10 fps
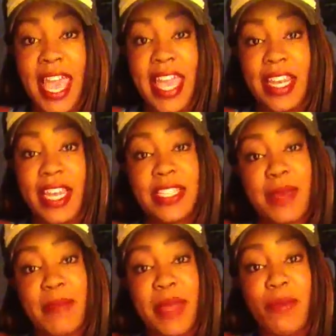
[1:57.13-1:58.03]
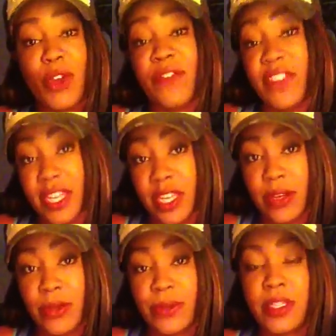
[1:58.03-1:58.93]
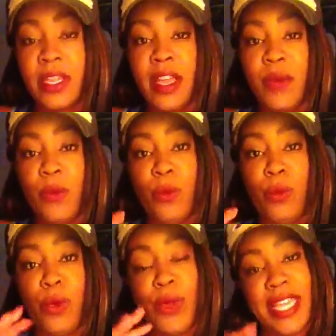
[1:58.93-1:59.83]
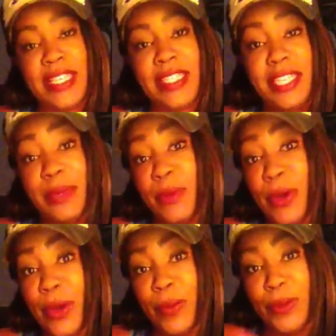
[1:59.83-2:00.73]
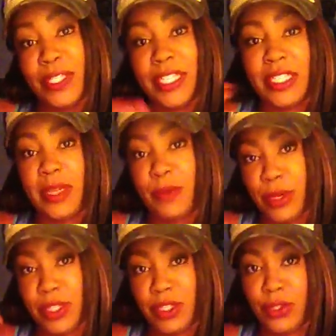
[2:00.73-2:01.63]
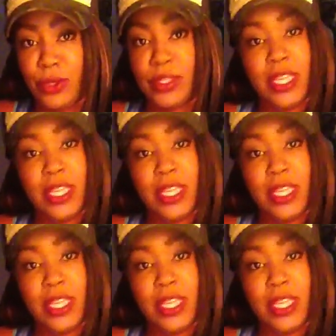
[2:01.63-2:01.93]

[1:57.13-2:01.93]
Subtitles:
and as I make more videos we'll dig deeper into those